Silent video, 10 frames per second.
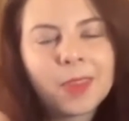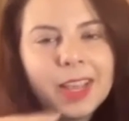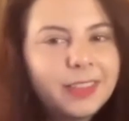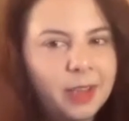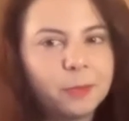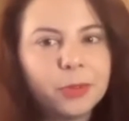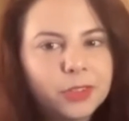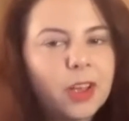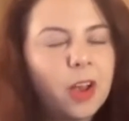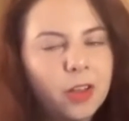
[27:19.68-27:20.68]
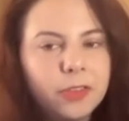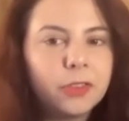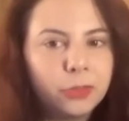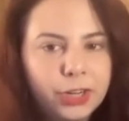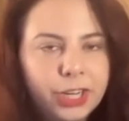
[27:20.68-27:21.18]
examples on the
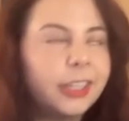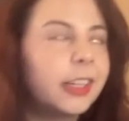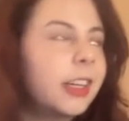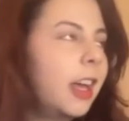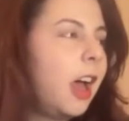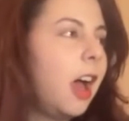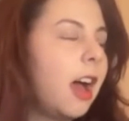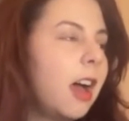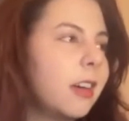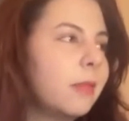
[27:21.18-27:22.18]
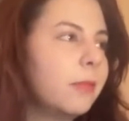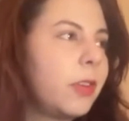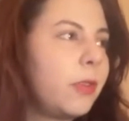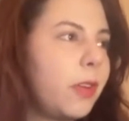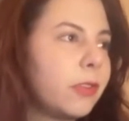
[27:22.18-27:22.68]
screen.
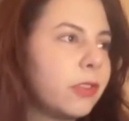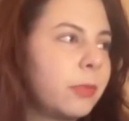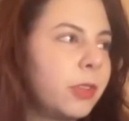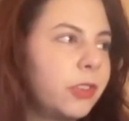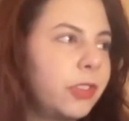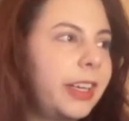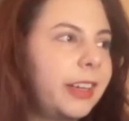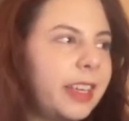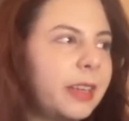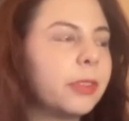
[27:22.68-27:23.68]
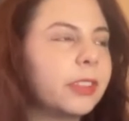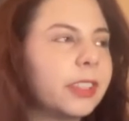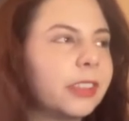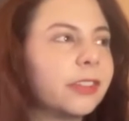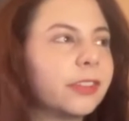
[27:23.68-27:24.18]
So those are some interesting examples
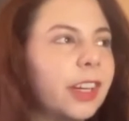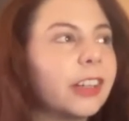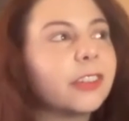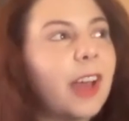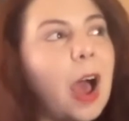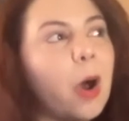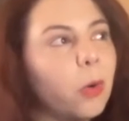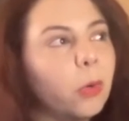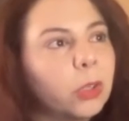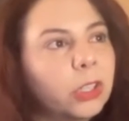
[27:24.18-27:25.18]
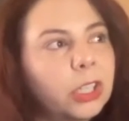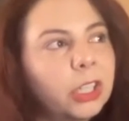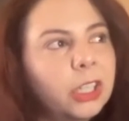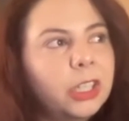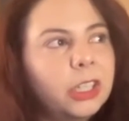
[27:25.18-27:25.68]
of how,
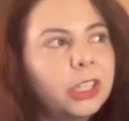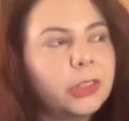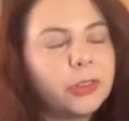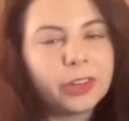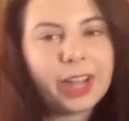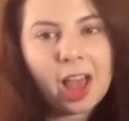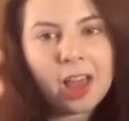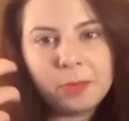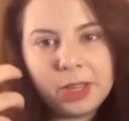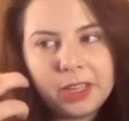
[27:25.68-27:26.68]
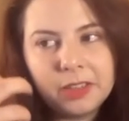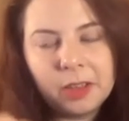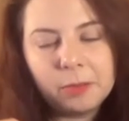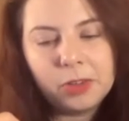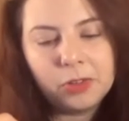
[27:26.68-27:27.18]
you know, there can be
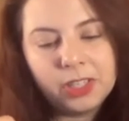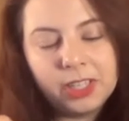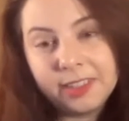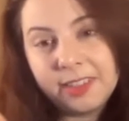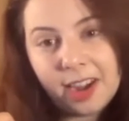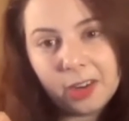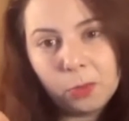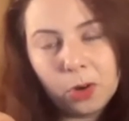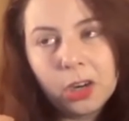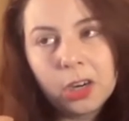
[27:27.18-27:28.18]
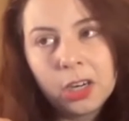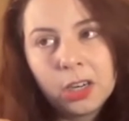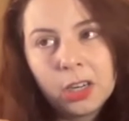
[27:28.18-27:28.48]
some interesting aesthetic work